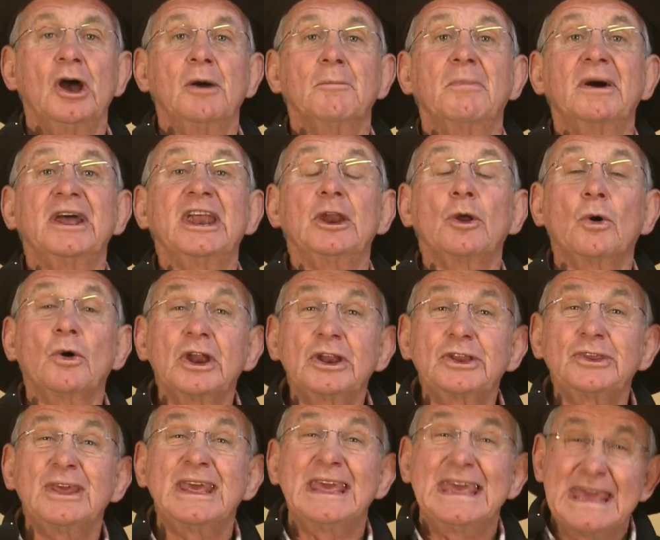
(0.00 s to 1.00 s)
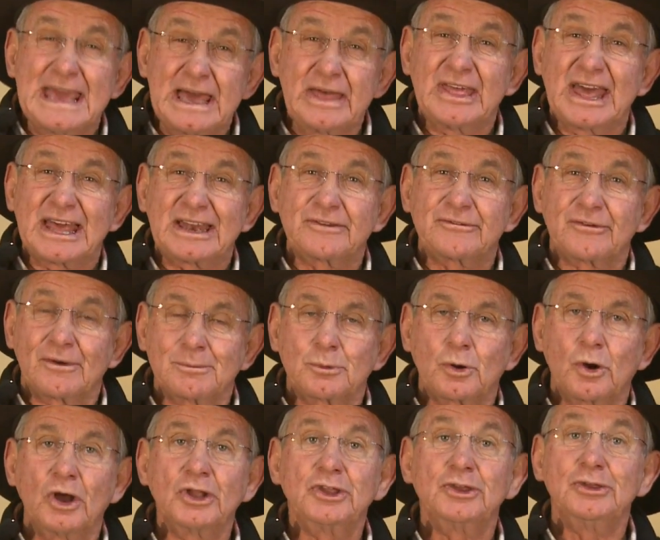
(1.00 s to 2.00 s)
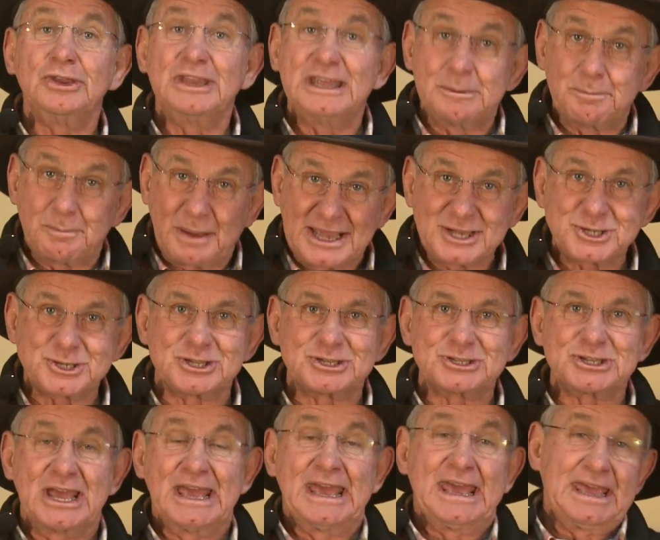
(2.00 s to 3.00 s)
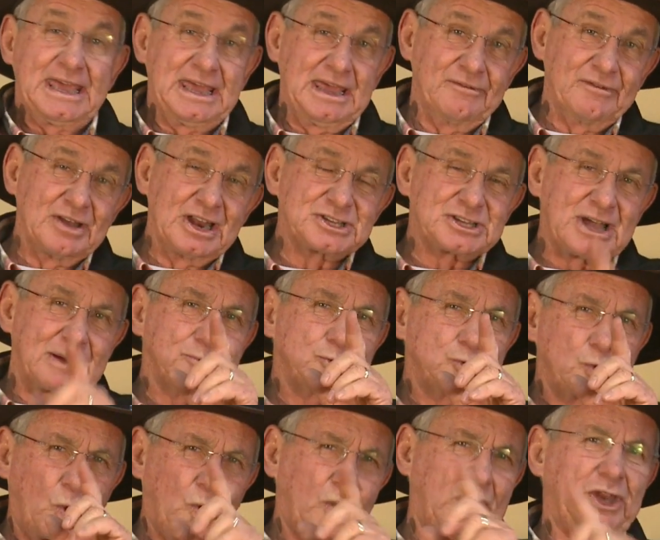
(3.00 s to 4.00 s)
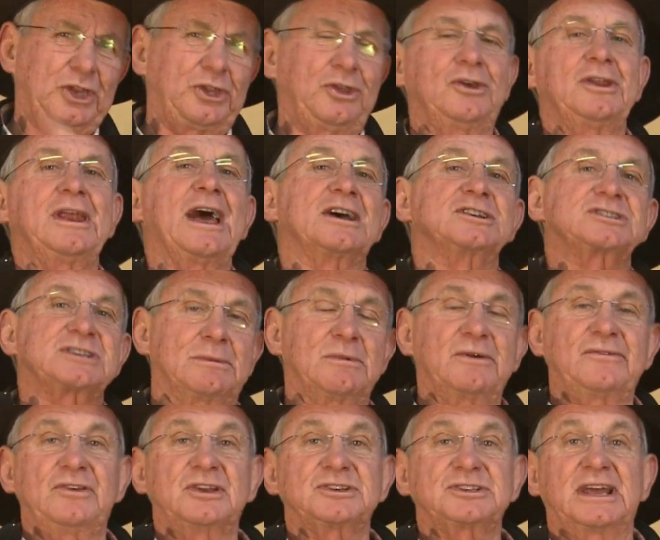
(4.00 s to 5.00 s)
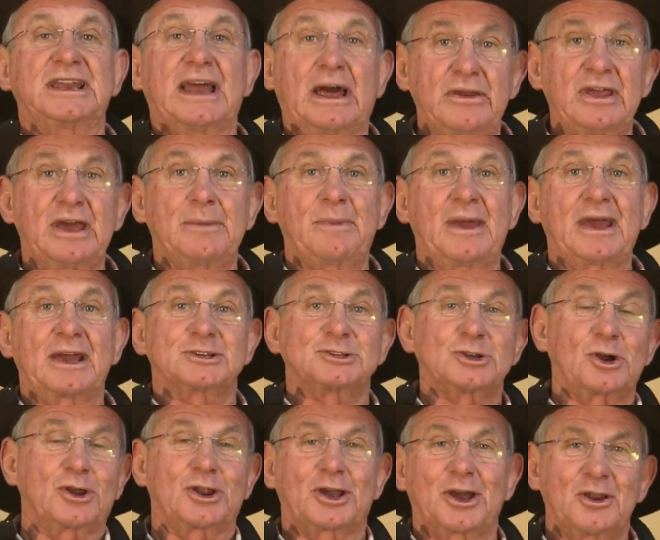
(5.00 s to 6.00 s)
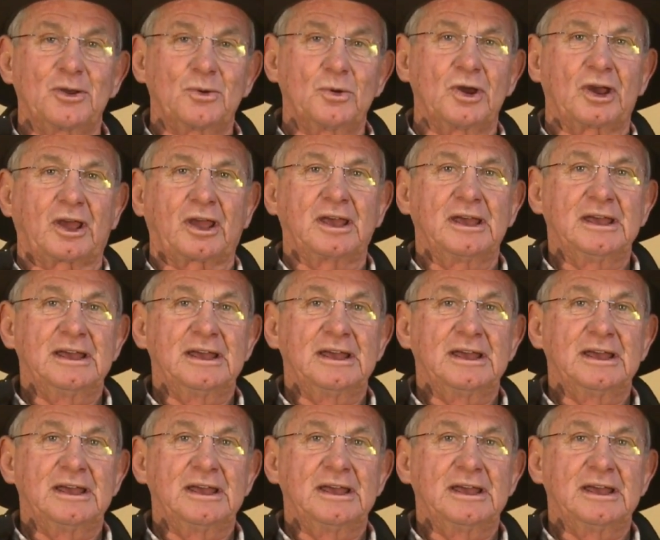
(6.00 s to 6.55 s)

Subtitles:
But in order to hear that from God, you need patience. Even as I'm talking to you now, some of you are saying, hurry up, Angus, I've got to go to work.